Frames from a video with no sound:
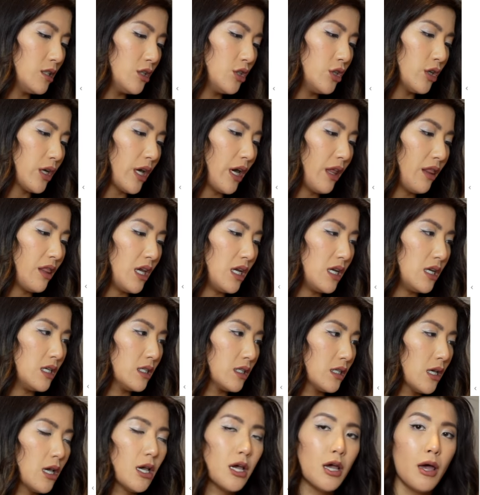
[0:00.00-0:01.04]
look at
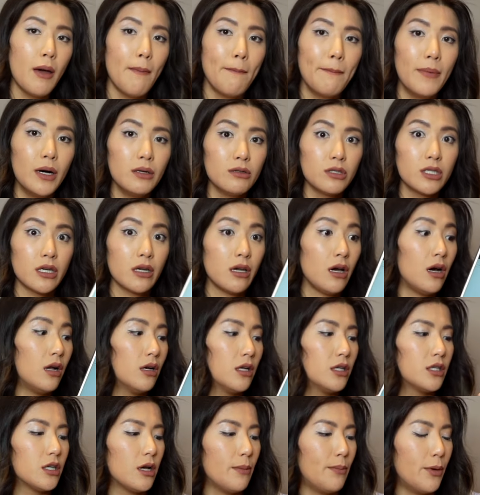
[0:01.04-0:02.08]
these
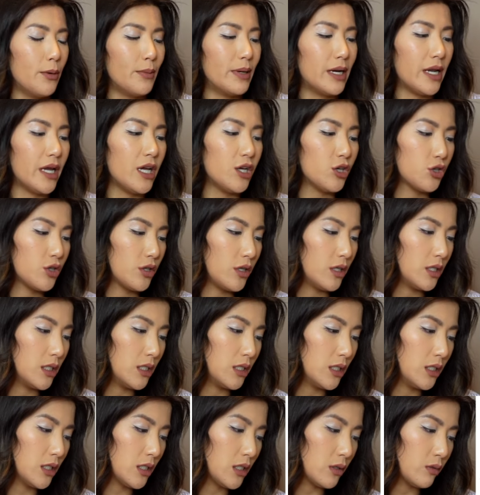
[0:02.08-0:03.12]
multicolored
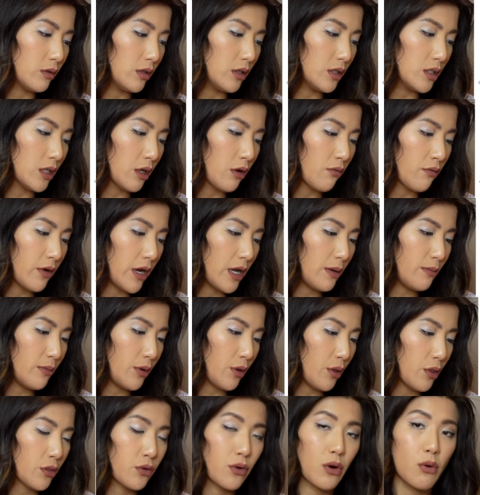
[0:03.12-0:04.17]
abominations. It looks like a
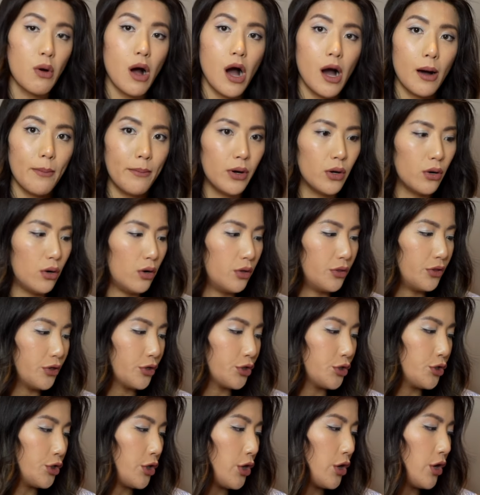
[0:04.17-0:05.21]
rainbow threw up on the
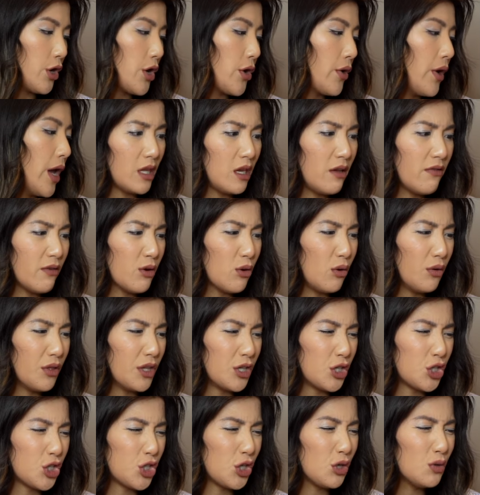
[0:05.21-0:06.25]
shoe. Then you've got the
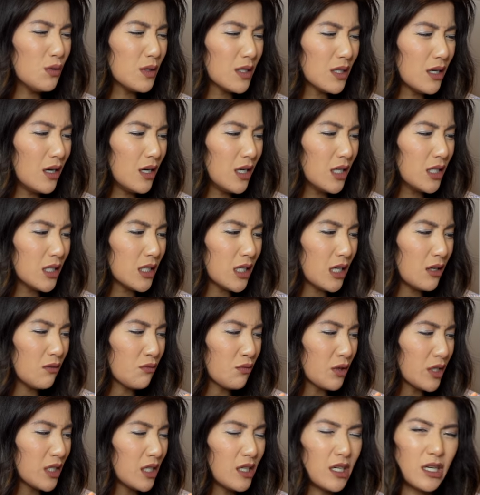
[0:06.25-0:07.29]
shoe size
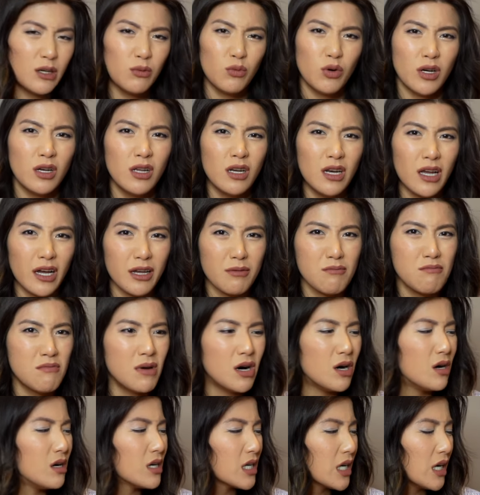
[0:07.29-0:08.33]
written in what looked like
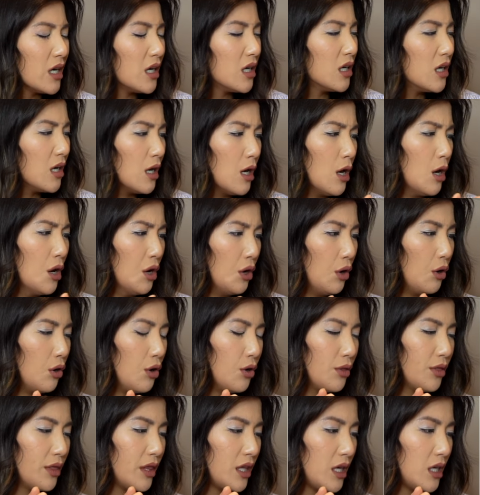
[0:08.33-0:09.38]
marker
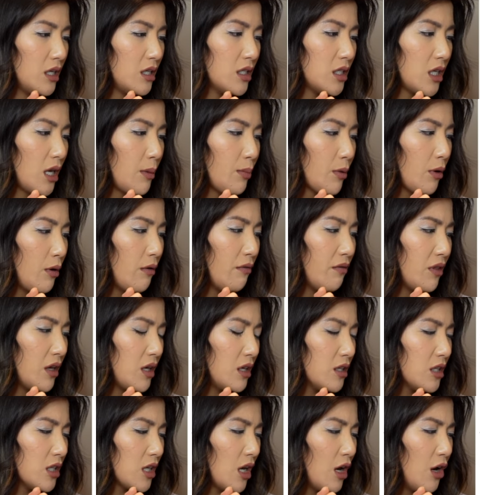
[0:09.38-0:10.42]
on the tip of
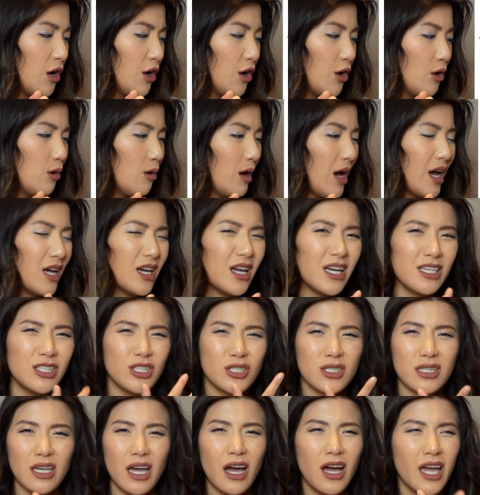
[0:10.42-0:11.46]
the toe. And
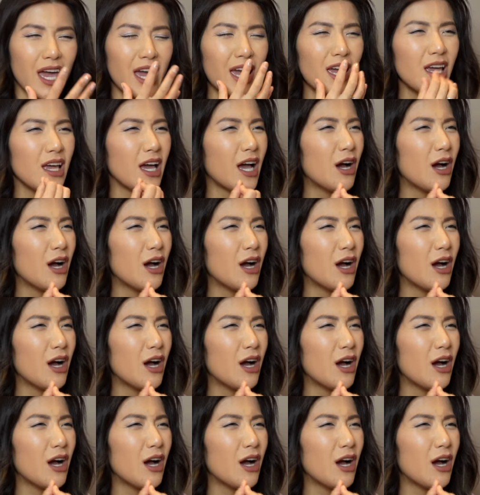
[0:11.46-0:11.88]
I hate